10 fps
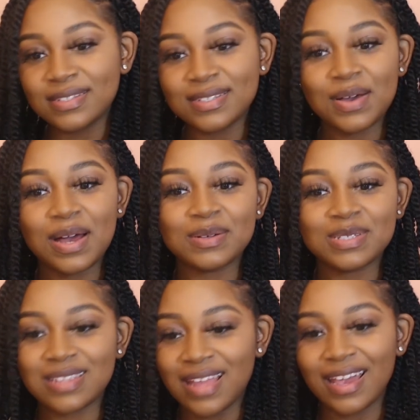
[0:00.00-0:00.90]
So I
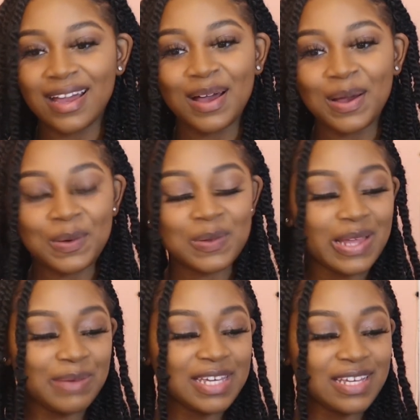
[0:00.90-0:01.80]
was like, oh,
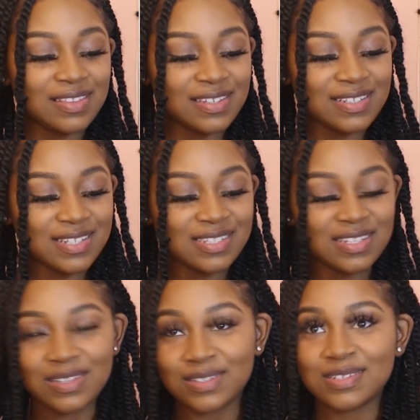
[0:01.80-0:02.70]
let me get this because it
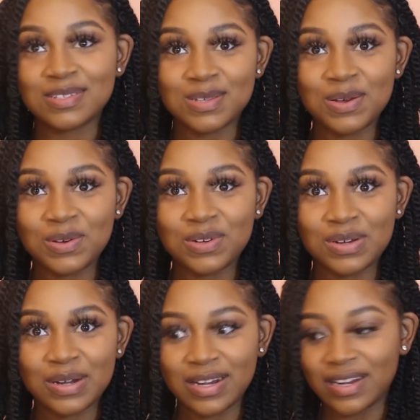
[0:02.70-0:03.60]
looked so good
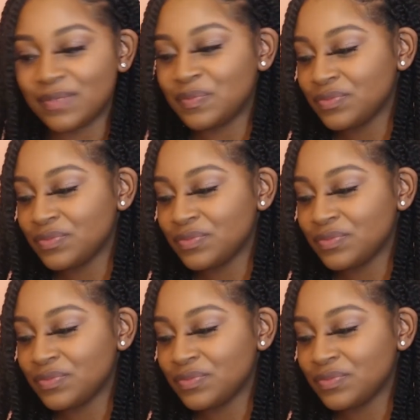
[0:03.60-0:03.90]
on her.